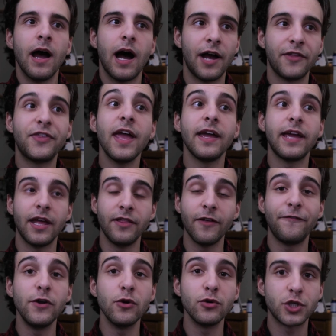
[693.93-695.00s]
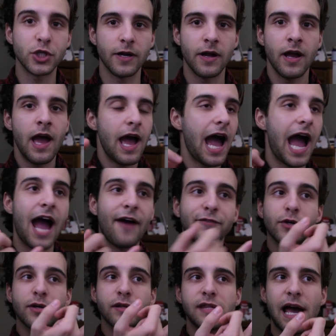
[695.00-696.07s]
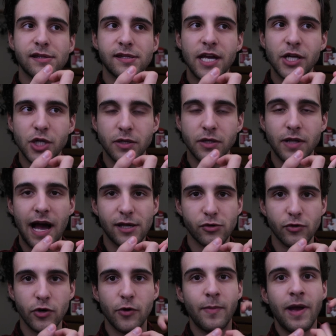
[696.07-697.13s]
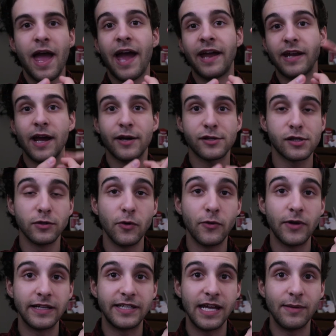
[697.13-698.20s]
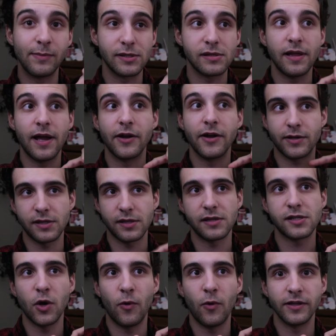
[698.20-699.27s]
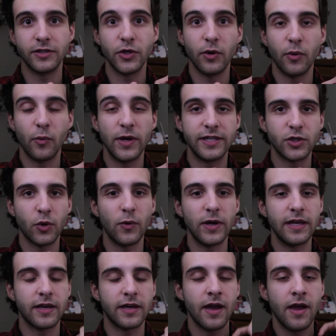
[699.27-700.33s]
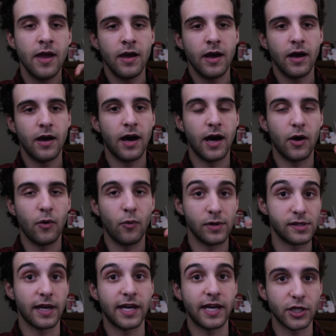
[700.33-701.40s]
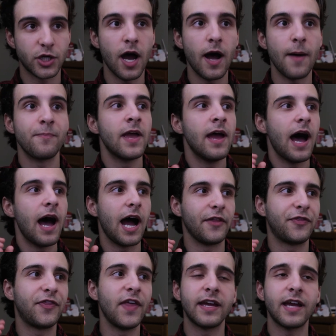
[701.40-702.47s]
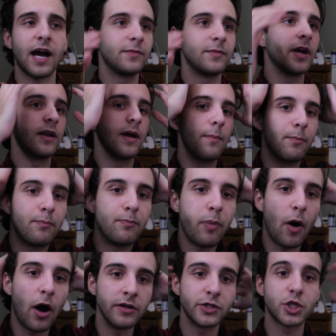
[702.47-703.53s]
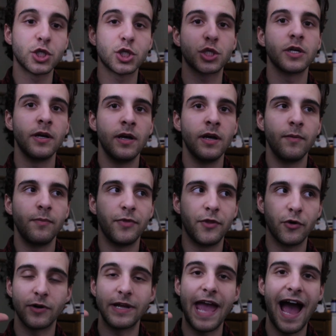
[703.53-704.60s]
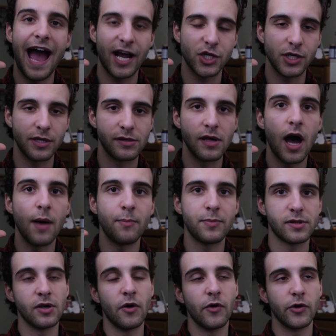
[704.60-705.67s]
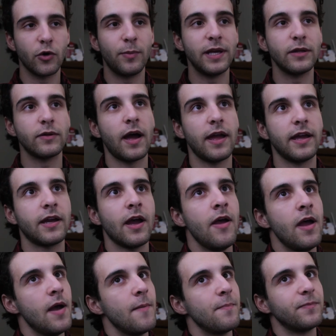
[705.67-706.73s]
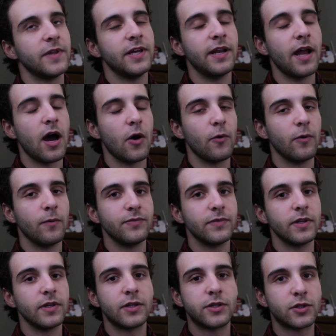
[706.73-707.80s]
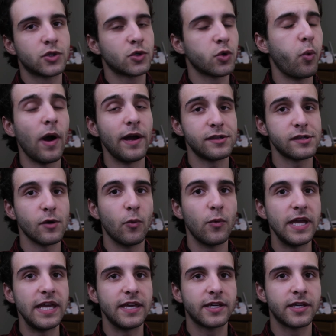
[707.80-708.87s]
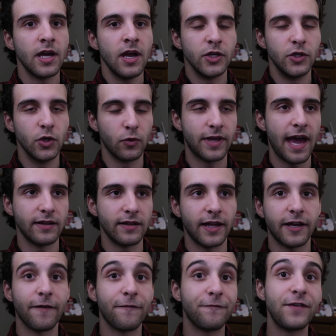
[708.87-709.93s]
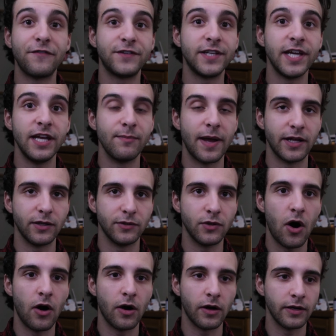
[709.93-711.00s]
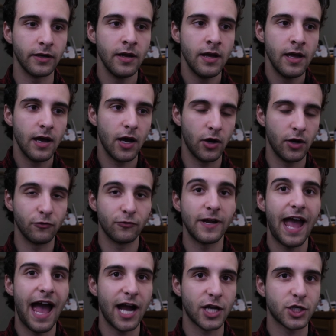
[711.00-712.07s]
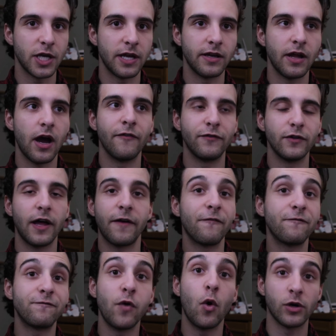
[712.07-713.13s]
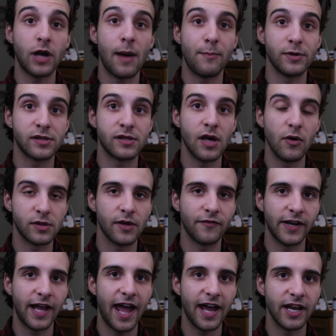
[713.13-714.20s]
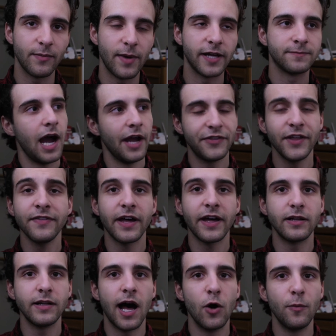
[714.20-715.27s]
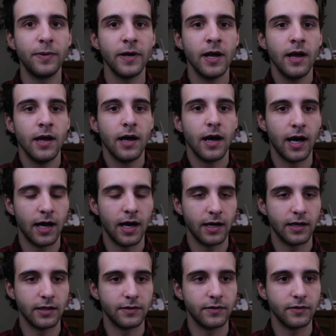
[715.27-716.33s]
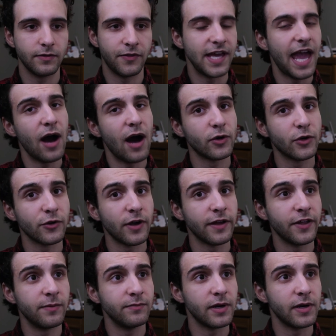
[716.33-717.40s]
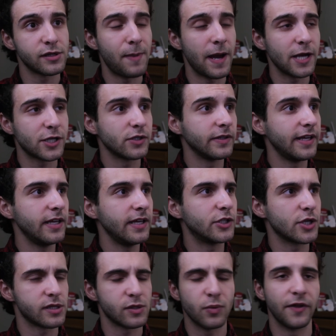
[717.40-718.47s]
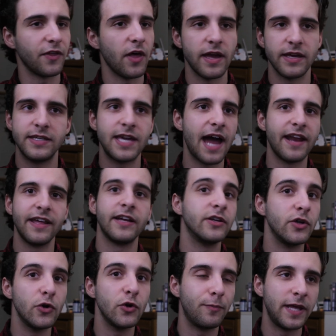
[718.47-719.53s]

I think in the future, after Assassination Classroom and excluding Demon Slayer, because I still want to do it week to week, once I catch up, I think I'm gonna bunch the reactions up. So it'll be like, you know, twice a week, you'll get like a 15-minute long reaction of like 4 episodes of an anime. I think that'll help the algorithm, especially just with like getting new